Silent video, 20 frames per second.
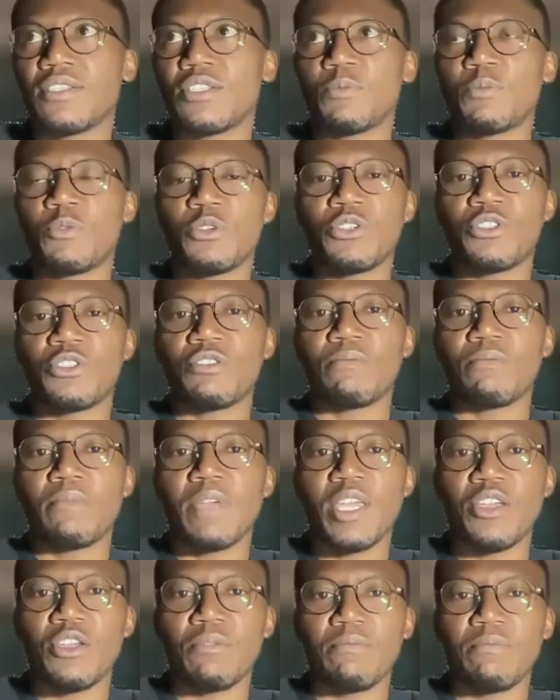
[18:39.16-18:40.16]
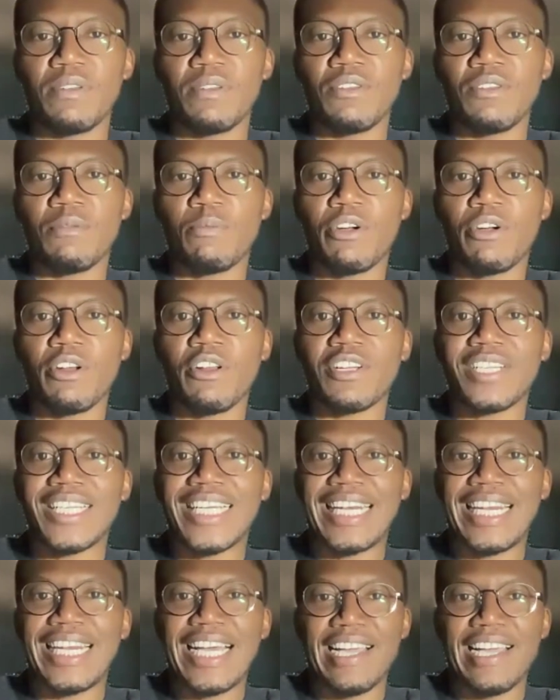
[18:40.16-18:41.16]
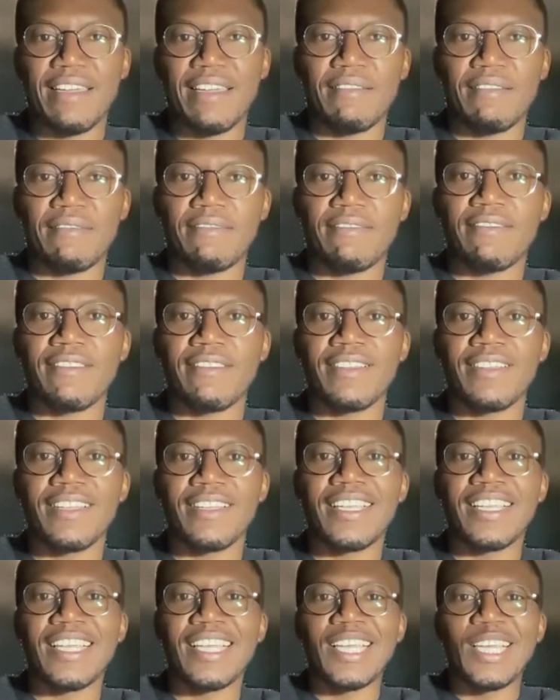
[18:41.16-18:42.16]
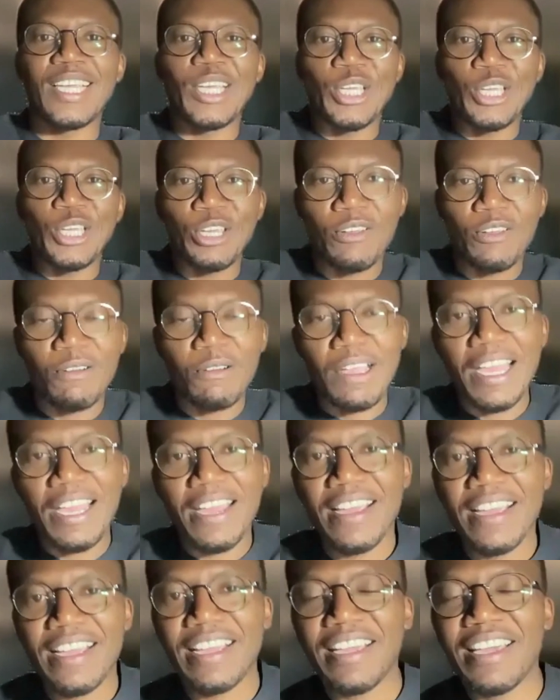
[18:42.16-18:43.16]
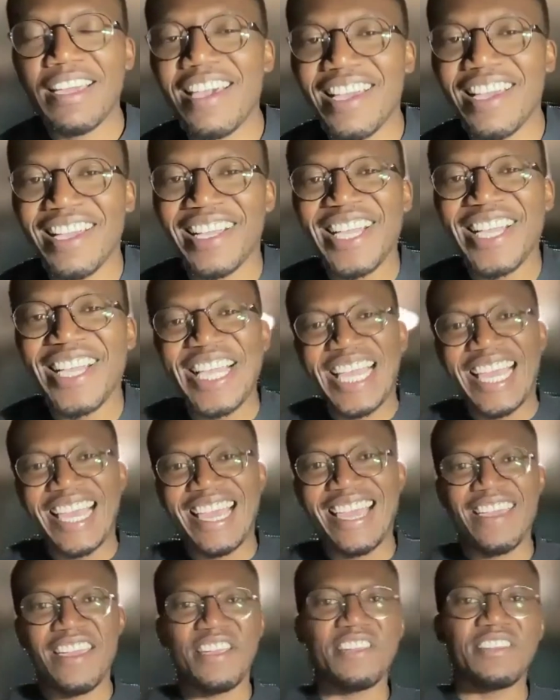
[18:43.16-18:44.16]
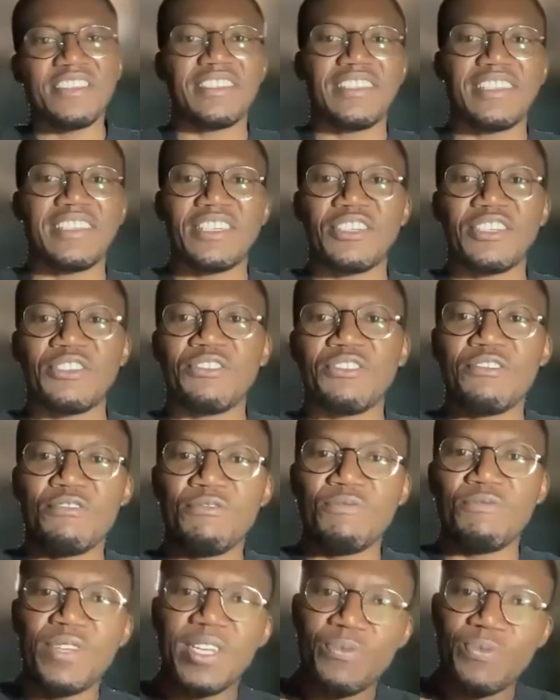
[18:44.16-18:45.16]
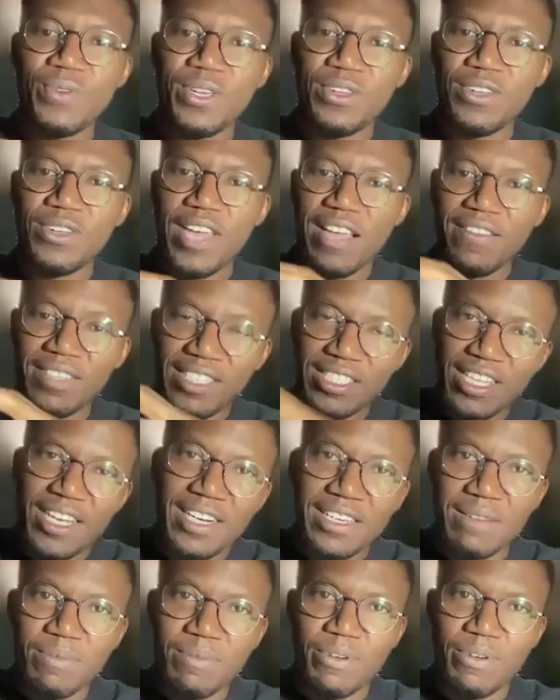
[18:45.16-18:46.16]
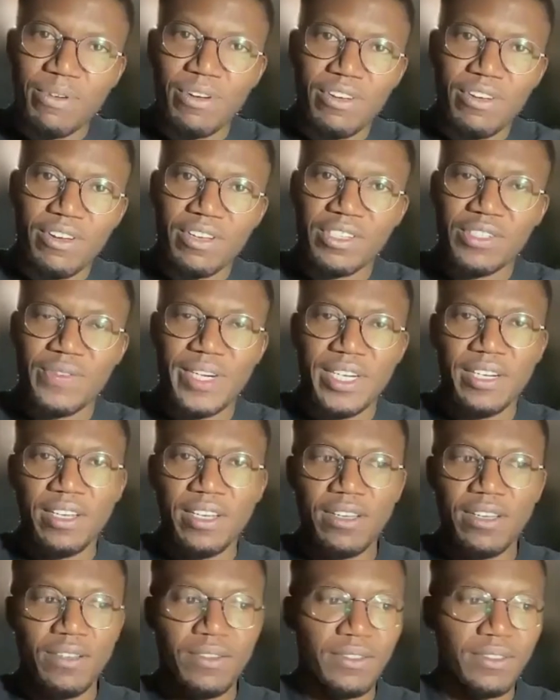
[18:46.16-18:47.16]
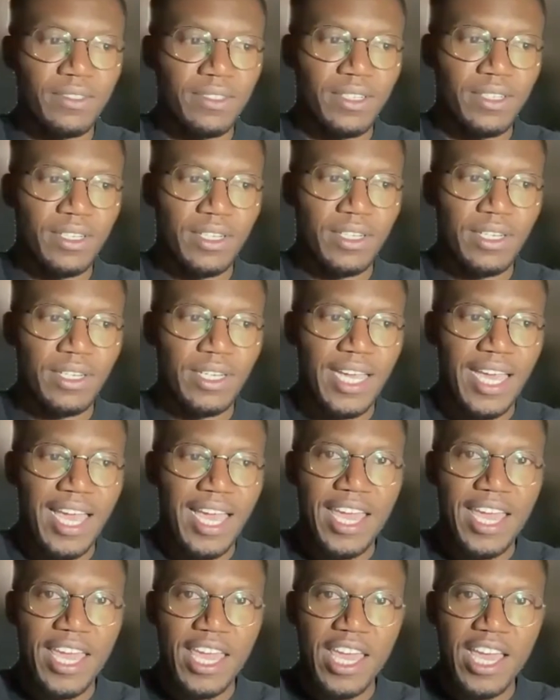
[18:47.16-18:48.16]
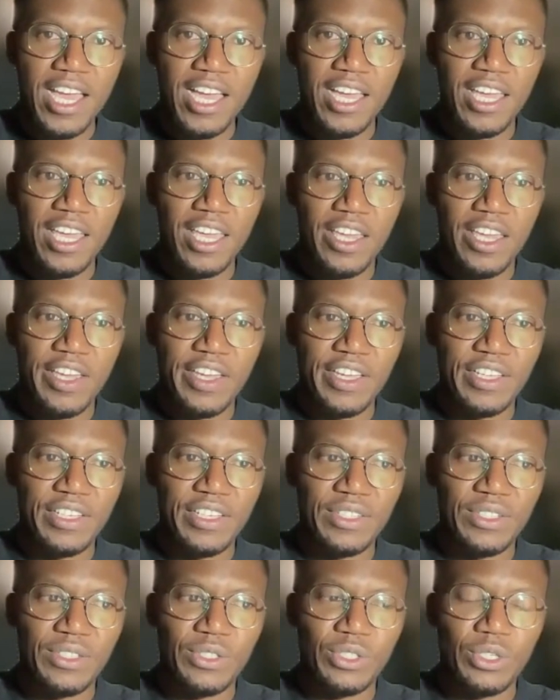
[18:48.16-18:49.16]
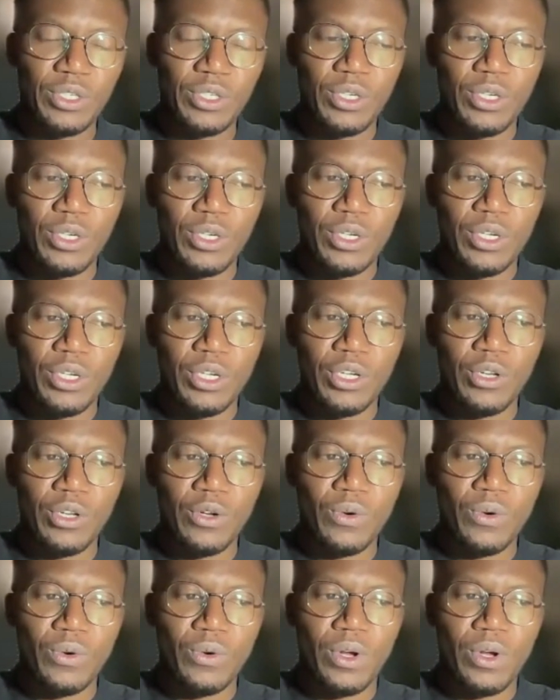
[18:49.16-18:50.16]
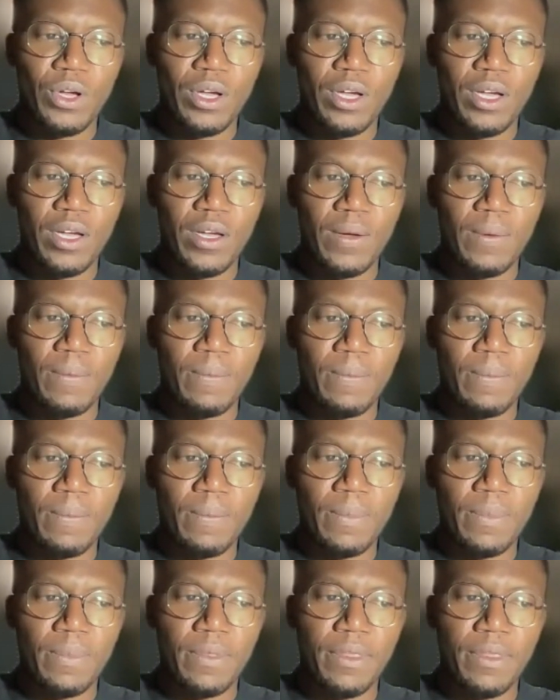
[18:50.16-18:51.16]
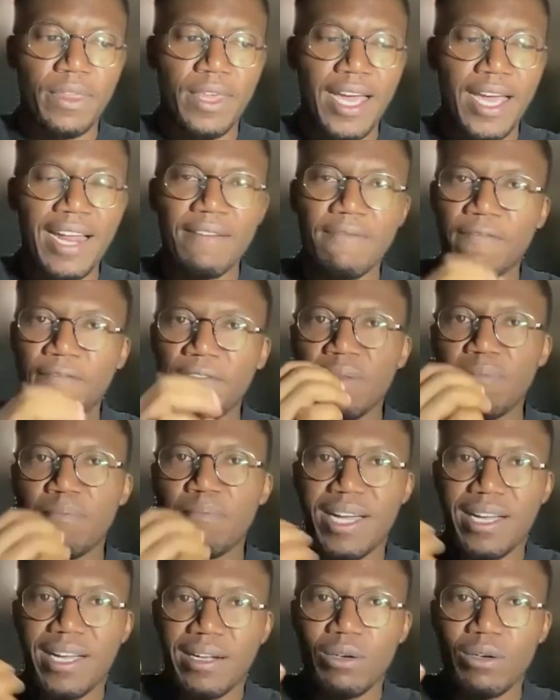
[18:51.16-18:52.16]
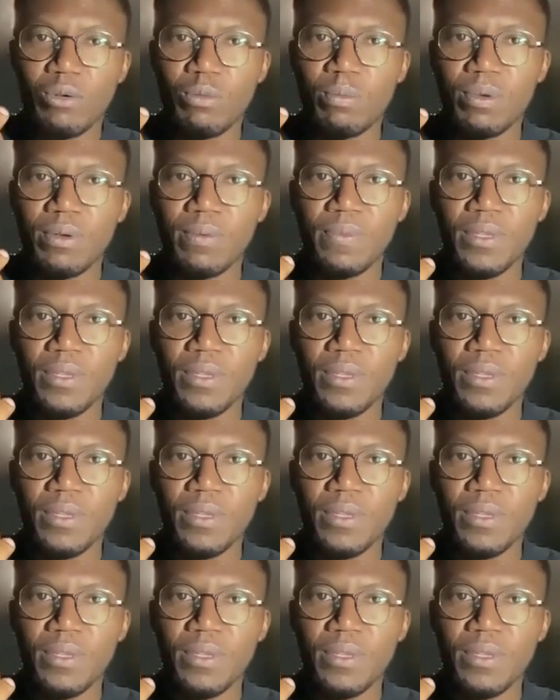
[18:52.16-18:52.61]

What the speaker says: is supposed to make your product alive. AI AI is like you have static products right now. AI is that feedback loop.